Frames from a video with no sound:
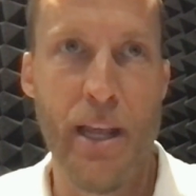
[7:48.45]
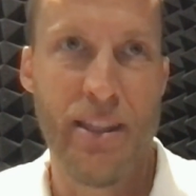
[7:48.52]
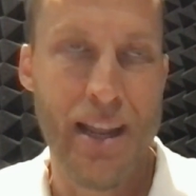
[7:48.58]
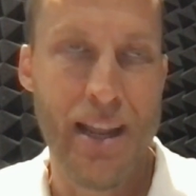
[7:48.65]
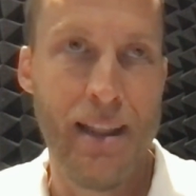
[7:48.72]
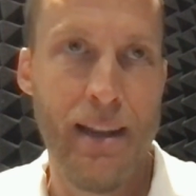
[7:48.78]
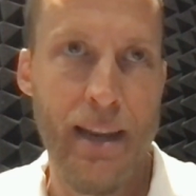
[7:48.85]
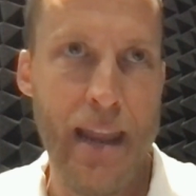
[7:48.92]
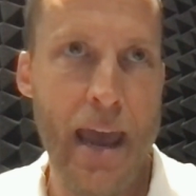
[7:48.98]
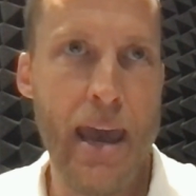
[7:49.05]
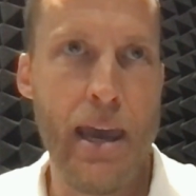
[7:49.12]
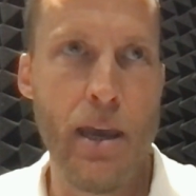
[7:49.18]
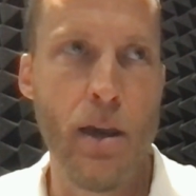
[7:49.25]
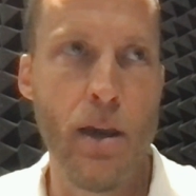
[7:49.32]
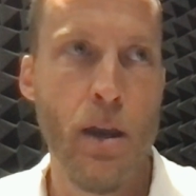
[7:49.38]
But at the end of the
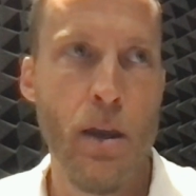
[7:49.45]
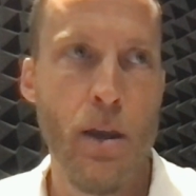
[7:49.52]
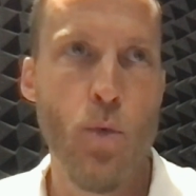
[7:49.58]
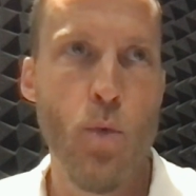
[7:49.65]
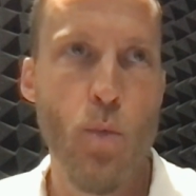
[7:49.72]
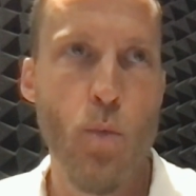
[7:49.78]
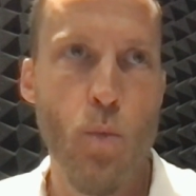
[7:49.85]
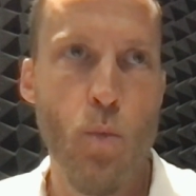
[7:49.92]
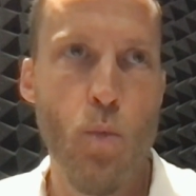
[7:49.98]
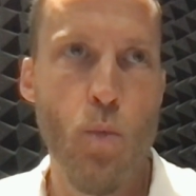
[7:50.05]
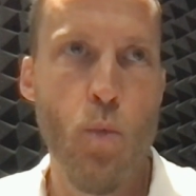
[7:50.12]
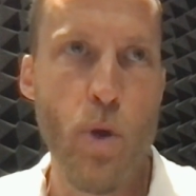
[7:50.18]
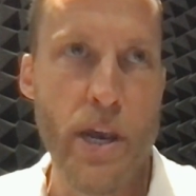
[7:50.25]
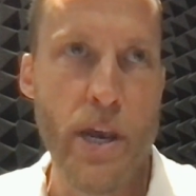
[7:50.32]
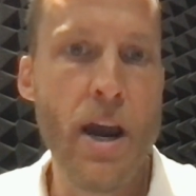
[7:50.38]
day,
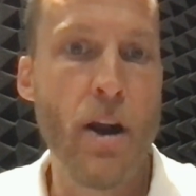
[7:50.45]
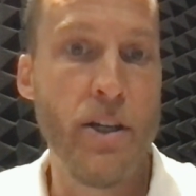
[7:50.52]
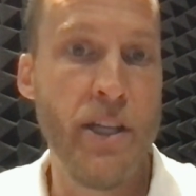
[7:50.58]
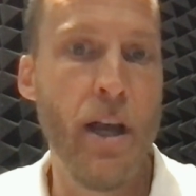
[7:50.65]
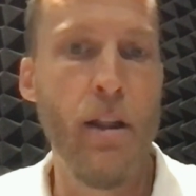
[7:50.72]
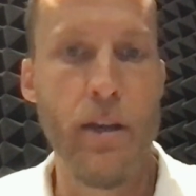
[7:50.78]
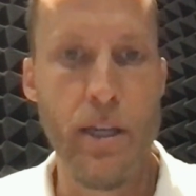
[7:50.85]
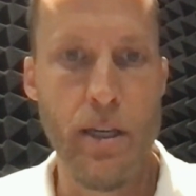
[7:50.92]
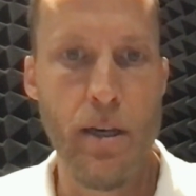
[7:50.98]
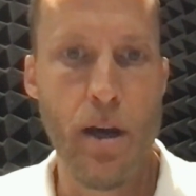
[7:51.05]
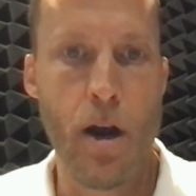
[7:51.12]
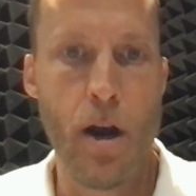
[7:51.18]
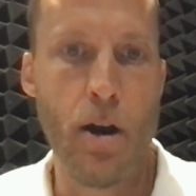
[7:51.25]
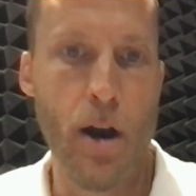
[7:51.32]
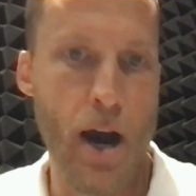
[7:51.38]
we are
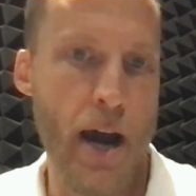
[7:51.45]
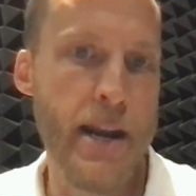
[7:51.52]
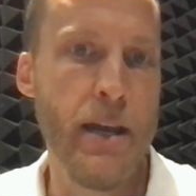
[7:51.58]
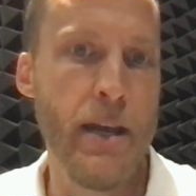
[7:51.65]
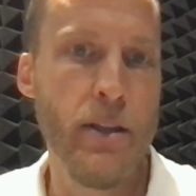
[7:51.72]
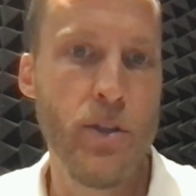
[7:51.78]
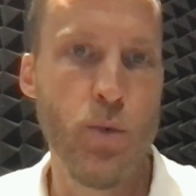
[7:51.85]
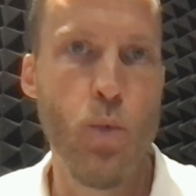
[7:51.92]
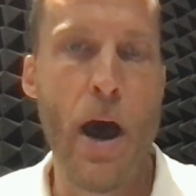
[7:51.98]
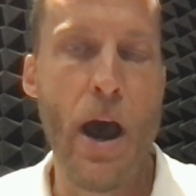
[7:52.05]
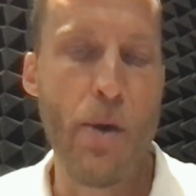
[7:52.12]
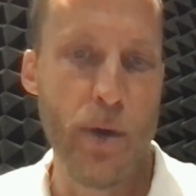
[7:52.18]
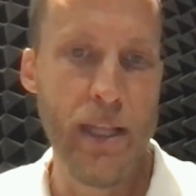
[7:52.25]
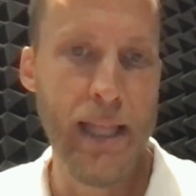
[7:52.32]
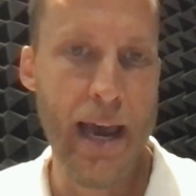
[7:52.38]
telling our audience
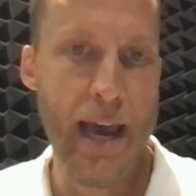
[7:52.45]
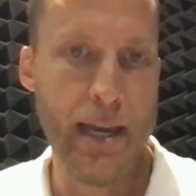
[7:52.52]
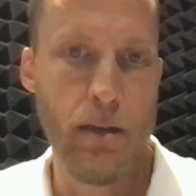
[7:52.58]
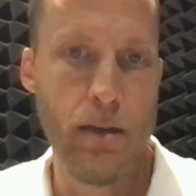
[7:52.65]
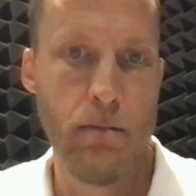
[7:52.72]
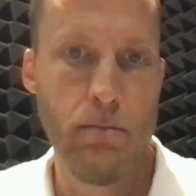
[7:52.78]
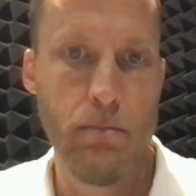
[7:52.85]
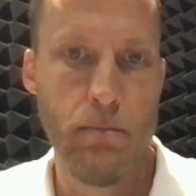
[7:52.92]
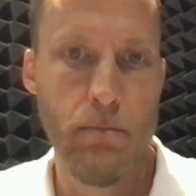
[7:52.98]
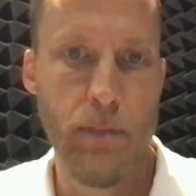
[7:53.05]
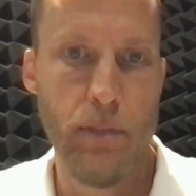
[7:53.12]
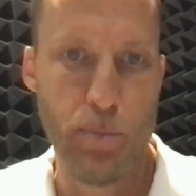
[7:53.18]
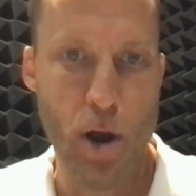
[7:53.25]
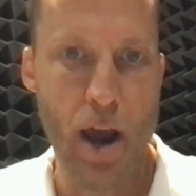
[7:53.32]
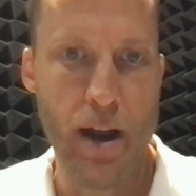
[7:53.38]
why we like
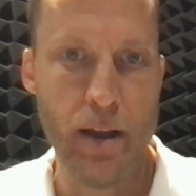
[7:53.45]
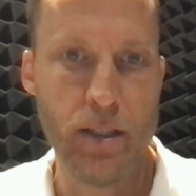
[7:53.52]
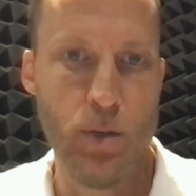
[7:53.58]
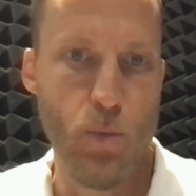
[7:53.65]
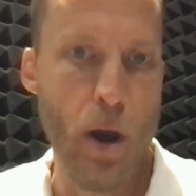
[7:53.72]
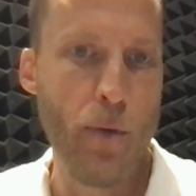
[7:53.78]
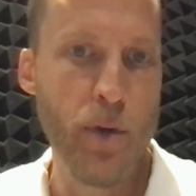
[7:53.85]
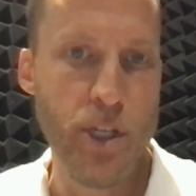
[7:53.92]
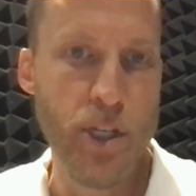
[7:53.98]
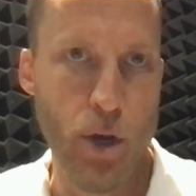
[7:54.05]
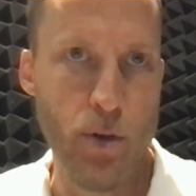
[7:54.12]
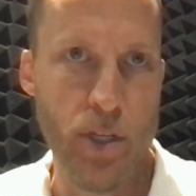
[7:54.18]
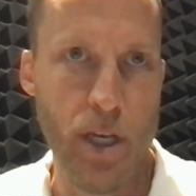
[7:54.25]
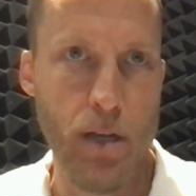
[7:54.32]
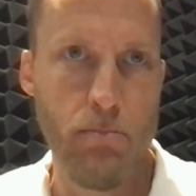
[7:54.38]
the product and why we
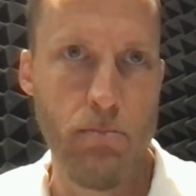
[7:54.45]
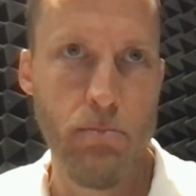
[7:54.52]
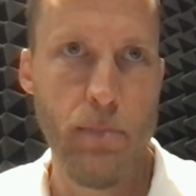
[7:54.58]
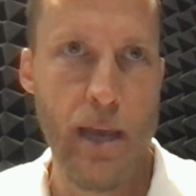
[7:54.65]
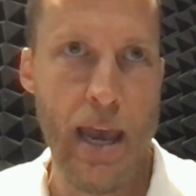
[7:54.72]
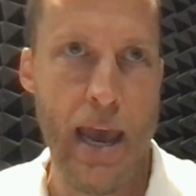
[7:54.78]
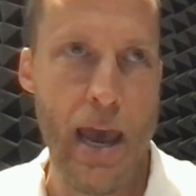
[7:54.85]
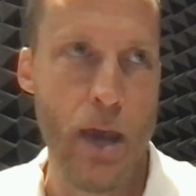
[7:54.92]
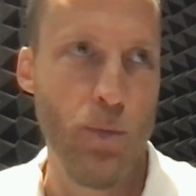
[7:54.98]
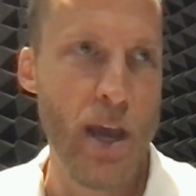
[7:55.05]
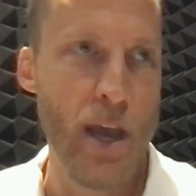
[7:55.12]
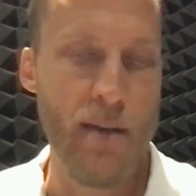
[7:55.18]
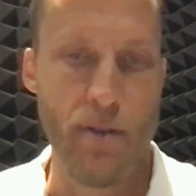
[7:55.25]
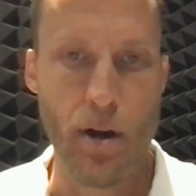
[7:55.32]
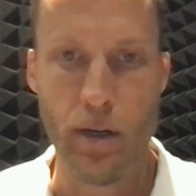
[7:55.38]
chose it. And we
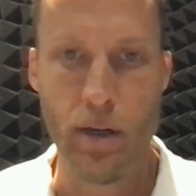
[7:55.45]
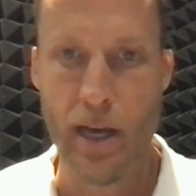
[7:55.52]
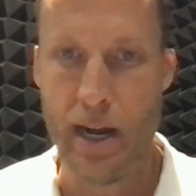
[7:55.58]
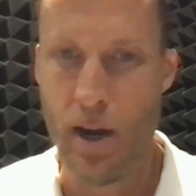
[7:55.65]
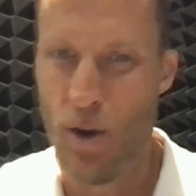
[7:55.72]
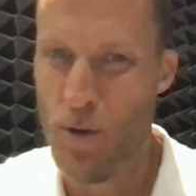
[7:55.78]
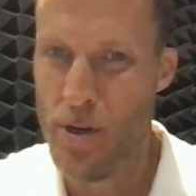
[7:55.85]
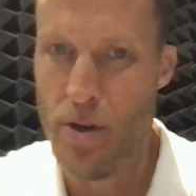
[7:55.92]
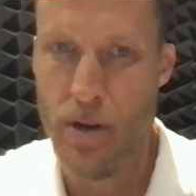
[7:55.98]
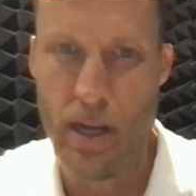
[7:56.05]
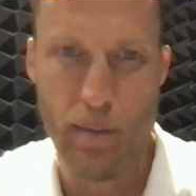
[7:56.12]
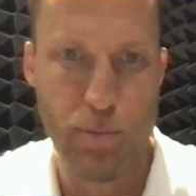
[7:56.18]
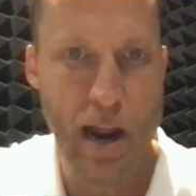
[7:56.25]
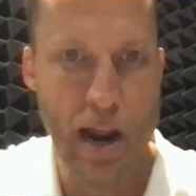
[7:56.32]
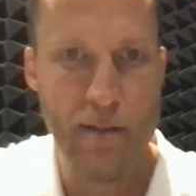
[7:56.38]
have our kind of own
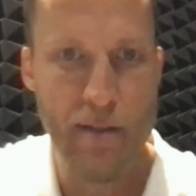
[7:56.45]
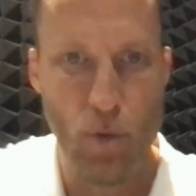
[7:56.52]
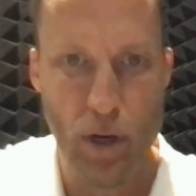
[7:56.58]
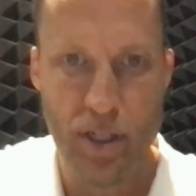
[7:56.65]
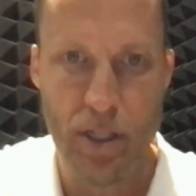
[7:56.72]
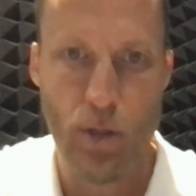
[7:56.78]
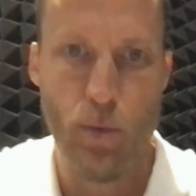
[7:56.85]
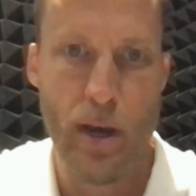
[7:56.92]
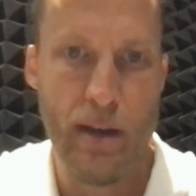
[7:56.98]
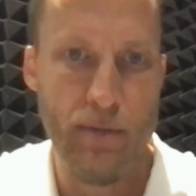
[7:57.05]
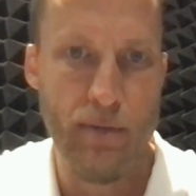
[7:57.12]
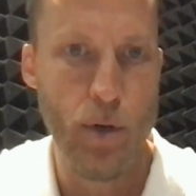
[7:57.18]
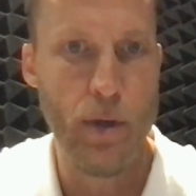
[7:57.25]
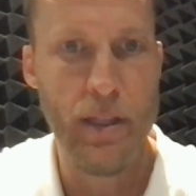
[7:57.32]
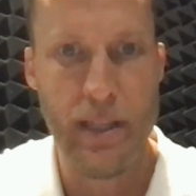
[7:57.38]
unique brand voice in the way of
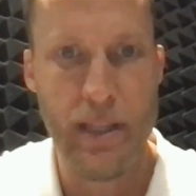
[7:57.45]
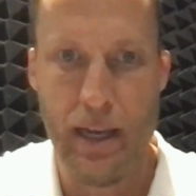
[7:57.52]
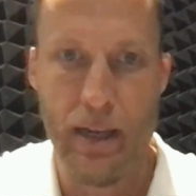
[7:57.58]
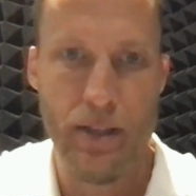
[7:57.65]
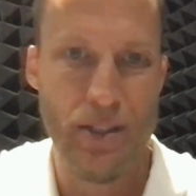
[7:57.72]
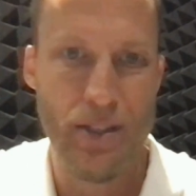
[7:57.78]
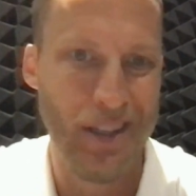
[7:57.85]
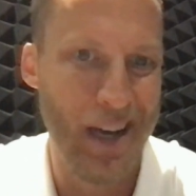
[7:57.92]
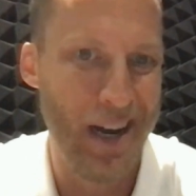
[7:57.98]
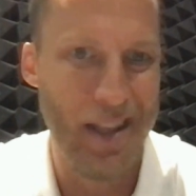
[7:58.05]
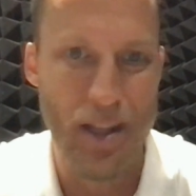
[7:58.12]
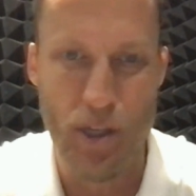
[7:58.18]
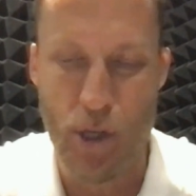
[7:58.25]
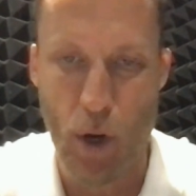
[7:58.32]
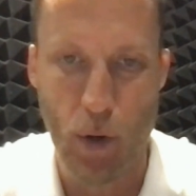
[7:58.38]
doing things and kind
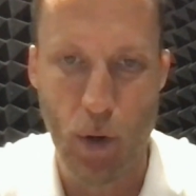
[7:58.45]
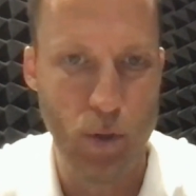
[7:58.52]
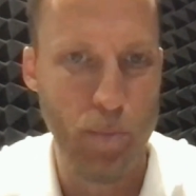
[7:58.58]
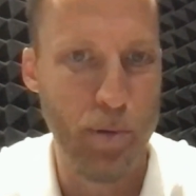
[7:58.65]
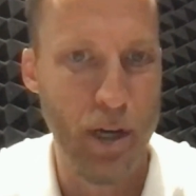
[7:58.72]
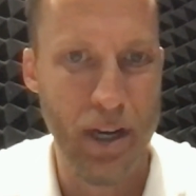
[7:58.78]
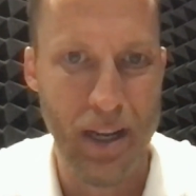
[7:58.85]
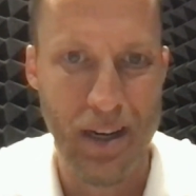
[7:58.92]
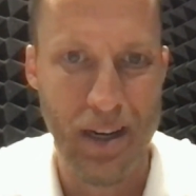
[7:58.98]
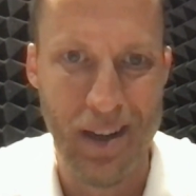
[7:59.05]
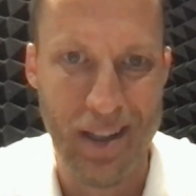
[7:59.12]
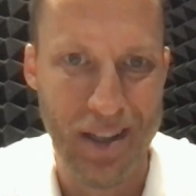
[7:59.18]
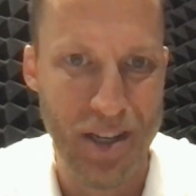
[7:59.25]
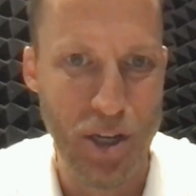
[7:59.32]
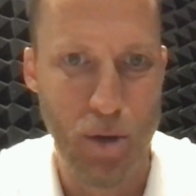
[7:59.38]
of the jokes we put in
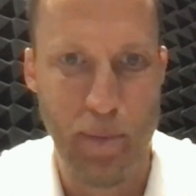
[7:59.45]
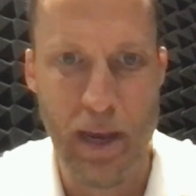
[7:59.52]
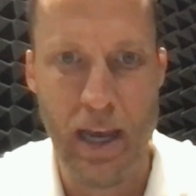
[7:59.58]
the deal